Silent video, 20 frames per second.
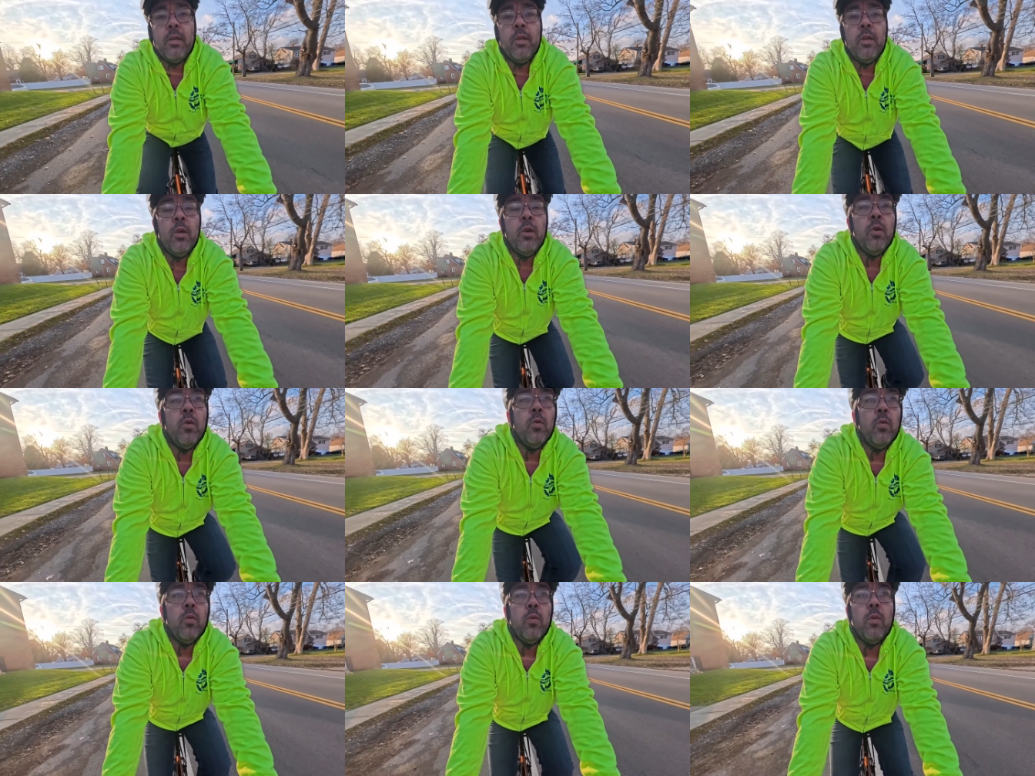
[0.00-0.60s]

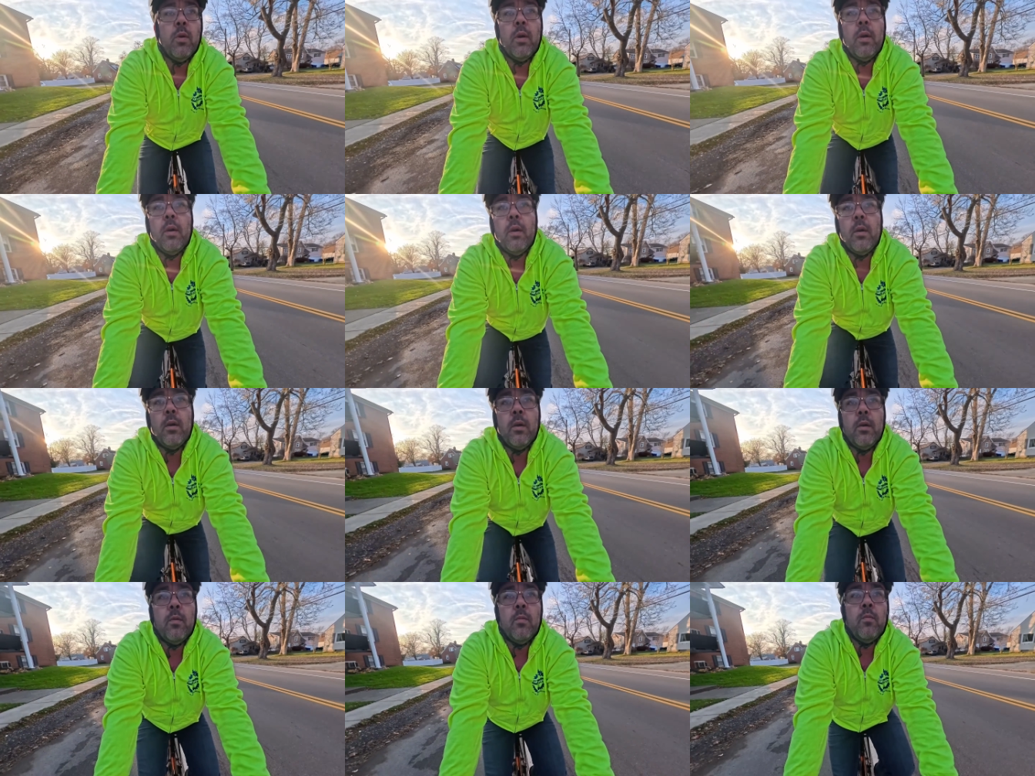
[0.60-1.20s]
You
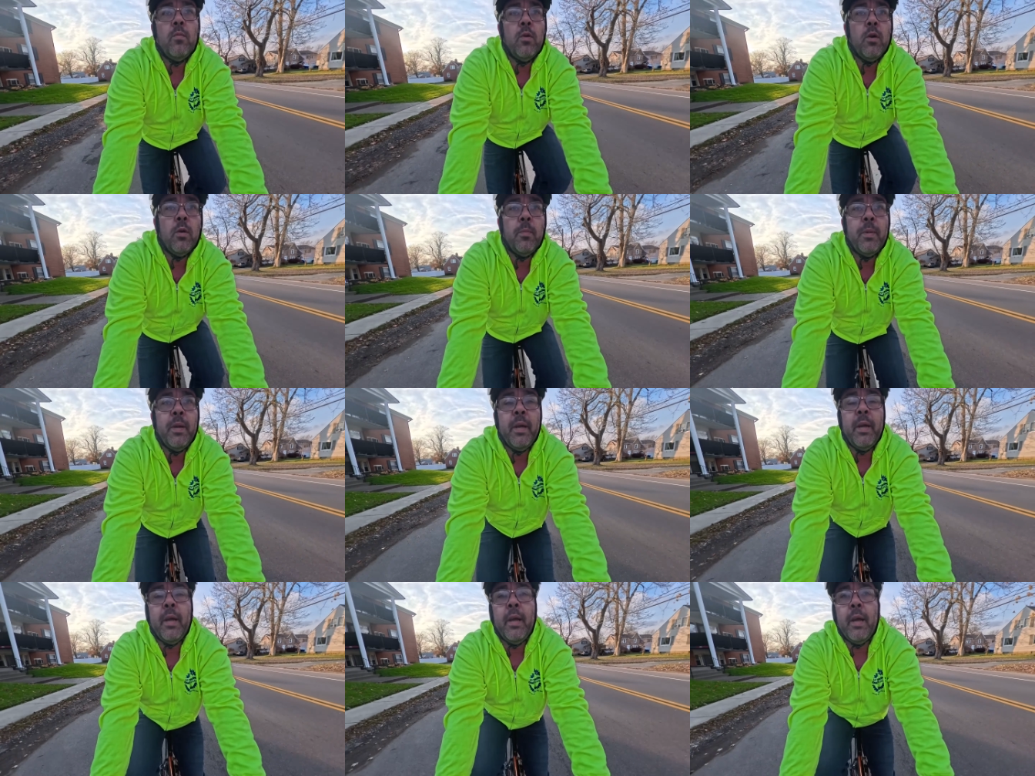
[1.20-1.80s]
will
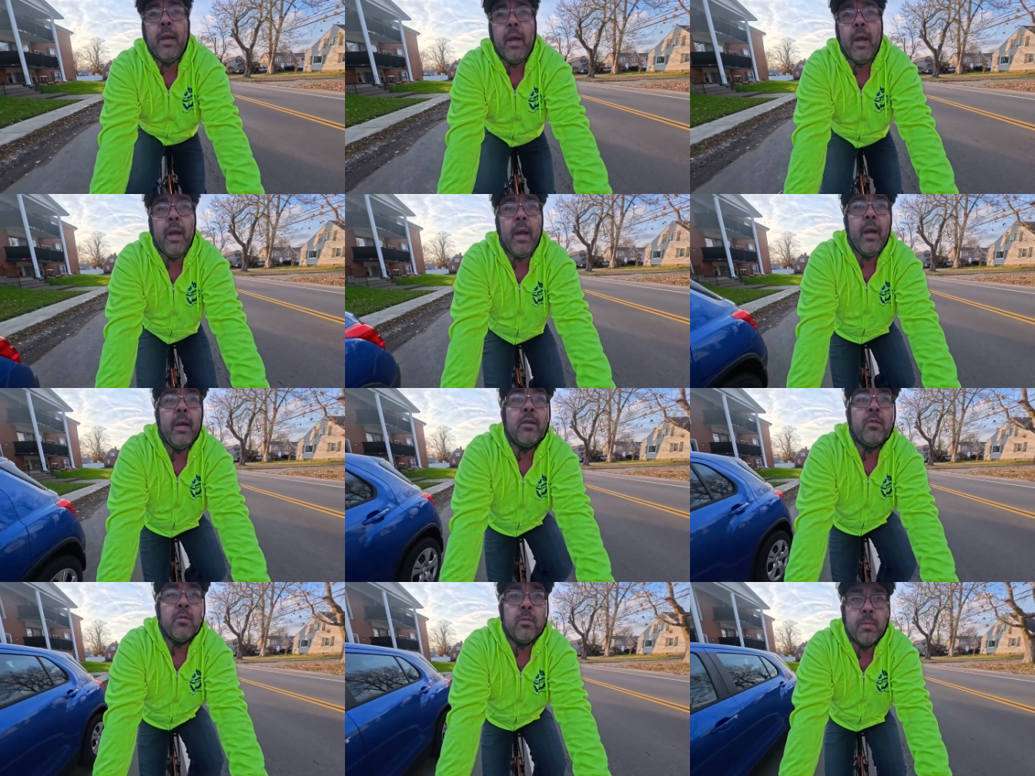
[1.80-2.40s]
be
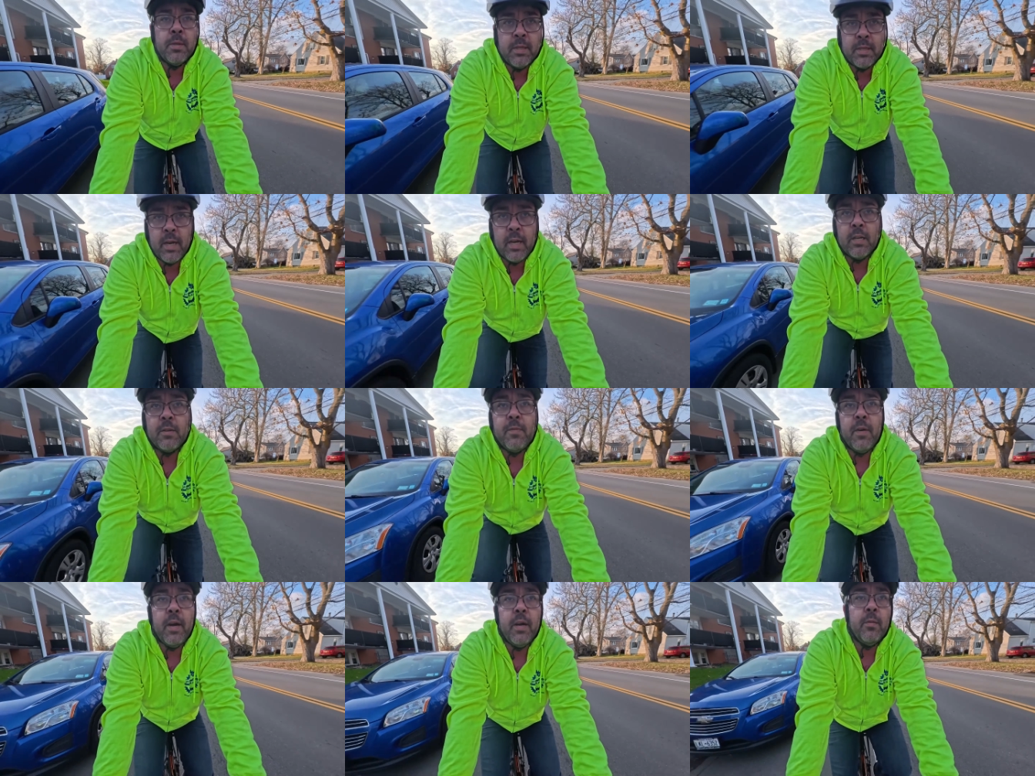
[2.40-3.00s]
extremely
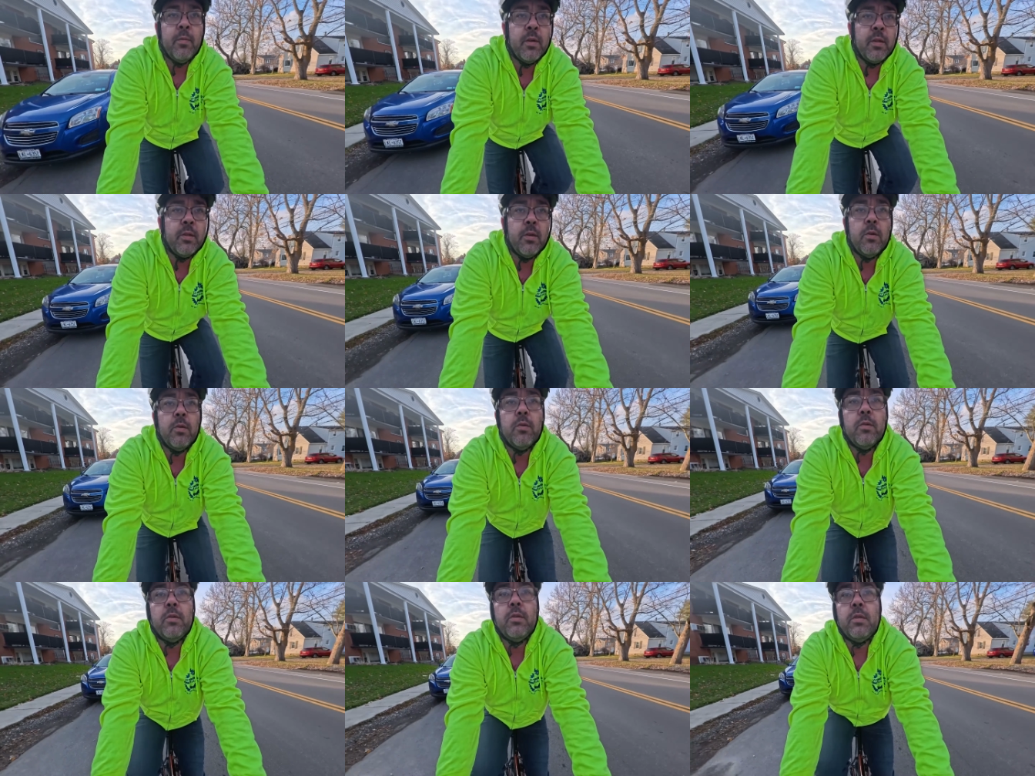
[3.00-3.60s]
satisfied with
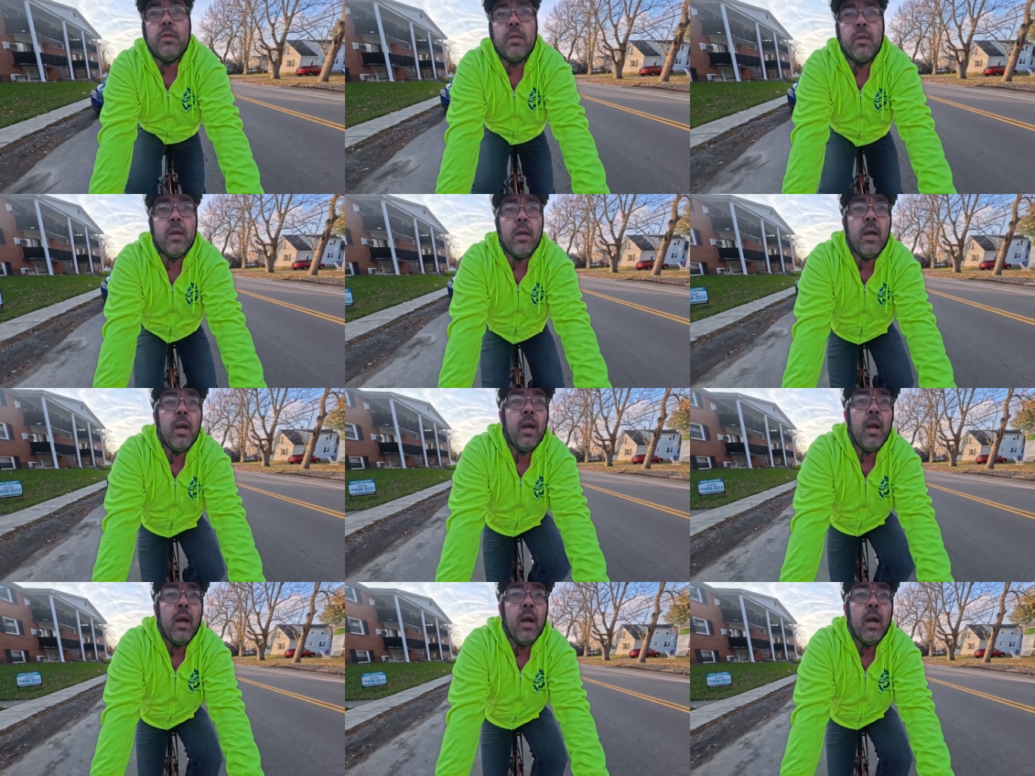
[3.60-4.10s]
those.